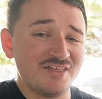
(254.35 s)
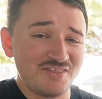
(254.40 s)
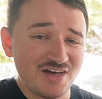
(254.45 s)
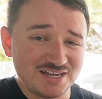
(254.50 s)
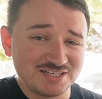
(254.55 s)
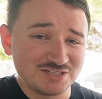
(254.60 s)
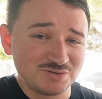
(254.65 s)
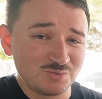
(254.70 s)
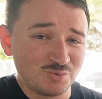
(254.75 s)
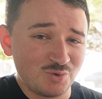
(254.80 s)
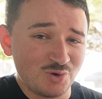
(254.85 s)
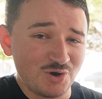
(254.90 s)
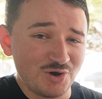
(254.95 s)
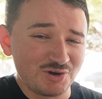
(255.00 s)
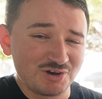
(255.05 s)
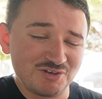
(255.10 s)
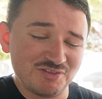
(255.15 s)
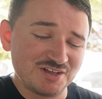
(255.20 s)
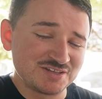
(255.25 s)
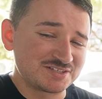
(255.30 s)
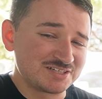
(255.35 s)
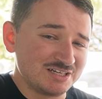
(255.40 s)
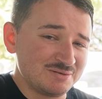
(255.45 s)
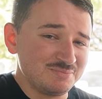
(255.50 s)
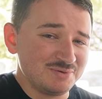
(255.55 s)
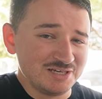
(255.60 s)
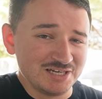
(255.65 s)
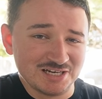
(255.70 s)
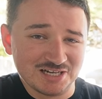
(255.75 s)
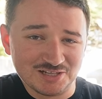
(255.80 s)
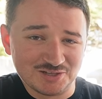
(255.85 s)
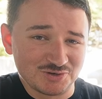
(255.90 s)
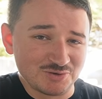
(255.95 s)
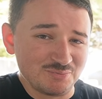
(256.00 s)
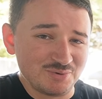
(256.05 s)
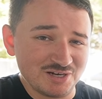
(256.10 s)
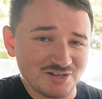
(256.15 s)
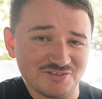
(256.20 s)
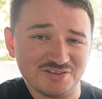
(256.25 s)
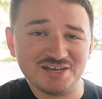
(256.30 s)
that didn't work, and that's going to be in a little
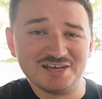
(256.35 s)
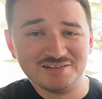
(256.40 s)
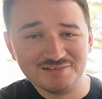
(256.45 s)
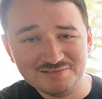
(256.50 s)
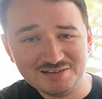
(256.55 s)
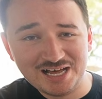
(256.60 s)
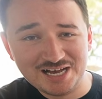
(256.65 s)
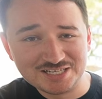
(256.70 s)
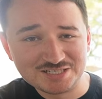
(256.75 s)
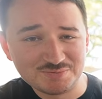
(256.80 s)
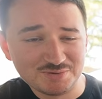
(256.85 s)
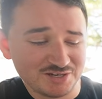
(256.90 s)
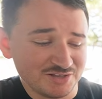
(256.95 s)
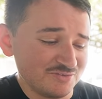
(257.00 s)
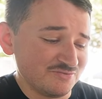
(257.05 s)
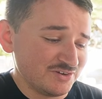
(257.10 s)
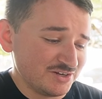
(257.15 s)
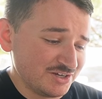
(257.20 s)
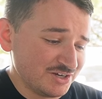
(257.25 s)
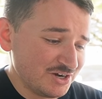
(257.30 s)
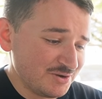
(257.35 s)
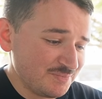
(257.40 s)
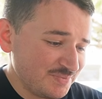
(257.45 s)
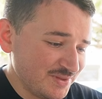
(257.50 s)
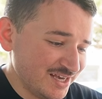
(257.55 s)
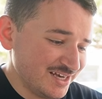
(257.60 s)
bit of the last bit of the video.